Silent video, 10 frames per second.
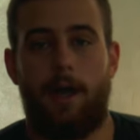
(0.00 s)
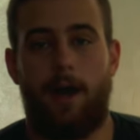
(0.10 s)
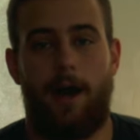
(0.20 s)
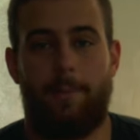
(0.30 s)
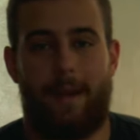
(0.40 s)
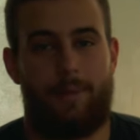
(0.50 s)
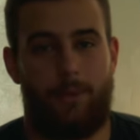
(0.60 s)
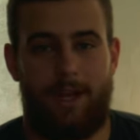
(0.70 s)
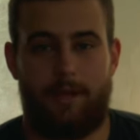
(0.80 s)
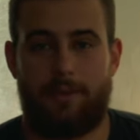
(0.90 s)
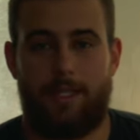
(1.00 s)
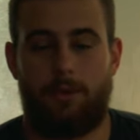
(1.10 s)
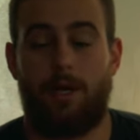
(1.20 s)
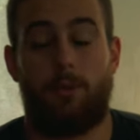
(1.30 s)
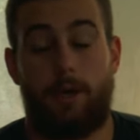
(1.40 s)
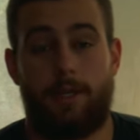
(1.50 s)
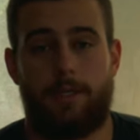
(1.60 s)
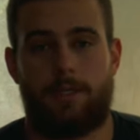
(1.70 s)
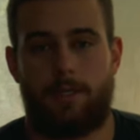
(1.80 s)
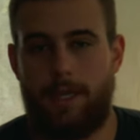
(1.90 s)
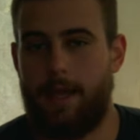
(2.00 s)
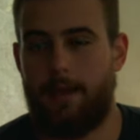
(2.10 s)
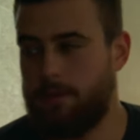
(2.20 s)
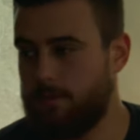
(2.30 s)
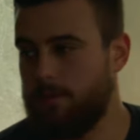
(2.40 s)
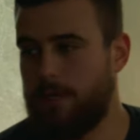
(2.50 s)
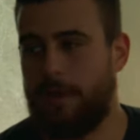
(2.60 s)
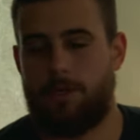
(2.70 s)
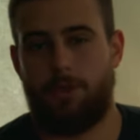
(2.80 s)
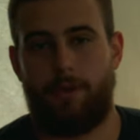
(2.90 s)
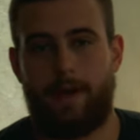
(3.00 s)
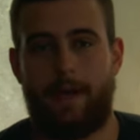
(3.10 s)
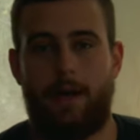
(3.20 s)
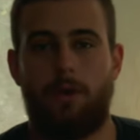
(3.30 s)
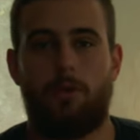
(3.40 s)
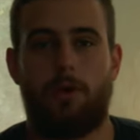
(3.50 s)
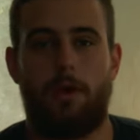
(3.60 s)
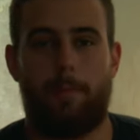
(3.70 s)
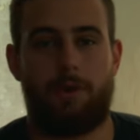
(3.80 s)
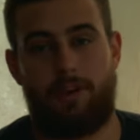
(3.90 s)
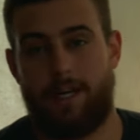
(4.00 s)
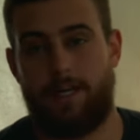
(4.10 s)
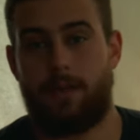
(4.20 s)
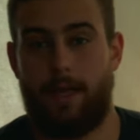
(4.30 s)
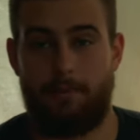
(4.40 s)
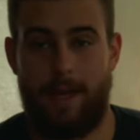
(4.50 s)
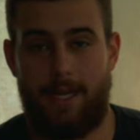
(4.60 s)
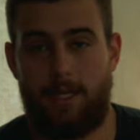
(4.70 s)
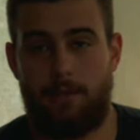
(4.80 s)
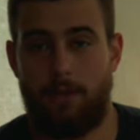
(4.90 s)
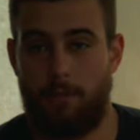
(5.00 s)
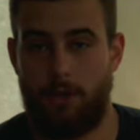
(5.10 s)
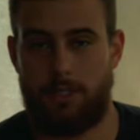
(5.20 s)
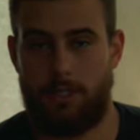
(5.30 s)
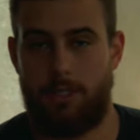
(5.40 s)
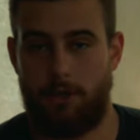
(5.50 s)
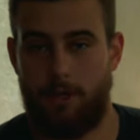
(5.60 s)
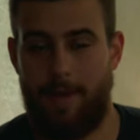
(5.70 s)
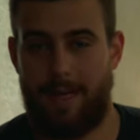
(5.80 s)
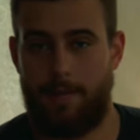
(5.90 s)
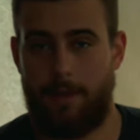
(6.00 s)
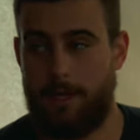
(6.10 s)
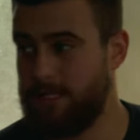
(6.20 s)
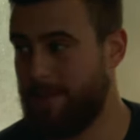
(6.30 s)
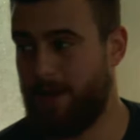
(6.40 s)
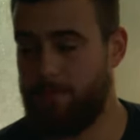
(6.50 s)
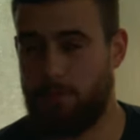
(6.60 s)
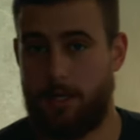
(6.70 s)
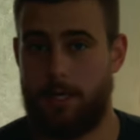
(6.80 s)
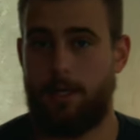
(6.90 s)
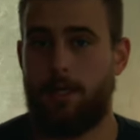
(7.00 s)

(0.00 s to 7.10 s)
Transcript: Um, but I've been weightlifting. Well, I was again. Not much right now. I've been running and biking mostly during the pandemic. I just got back from a run.